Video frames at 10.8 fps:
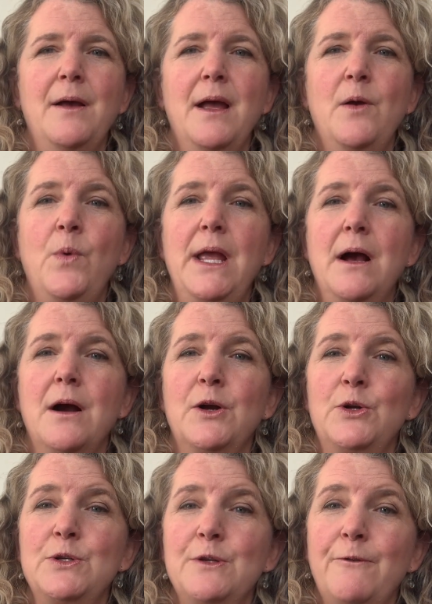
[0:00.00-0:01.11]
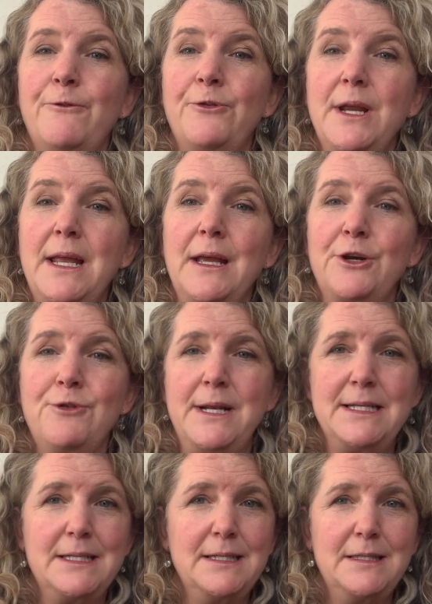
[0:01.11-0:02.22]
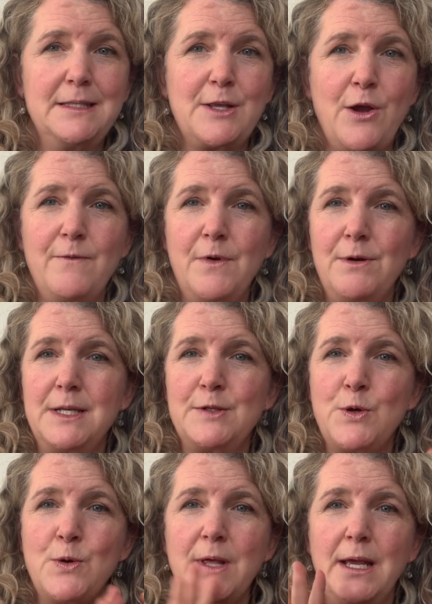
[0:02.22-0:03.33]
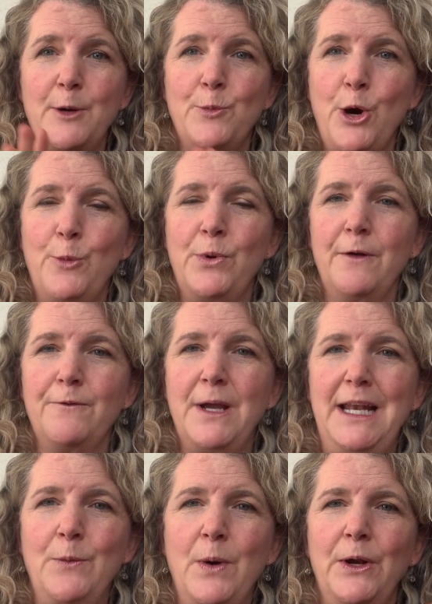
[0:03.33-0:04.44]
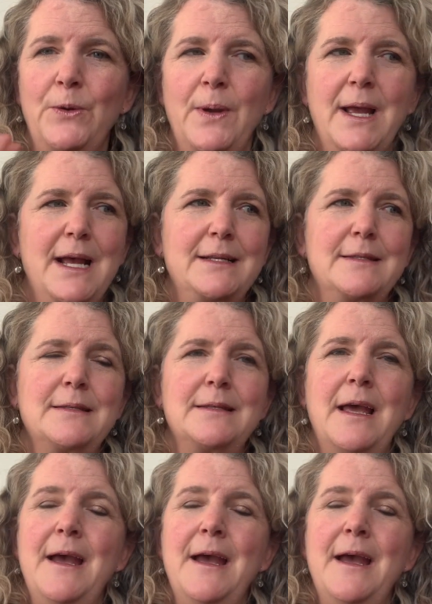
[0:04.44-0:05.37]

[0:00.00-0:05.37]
We are gluten-free accredited, so very soothing and appropriate for anyone who has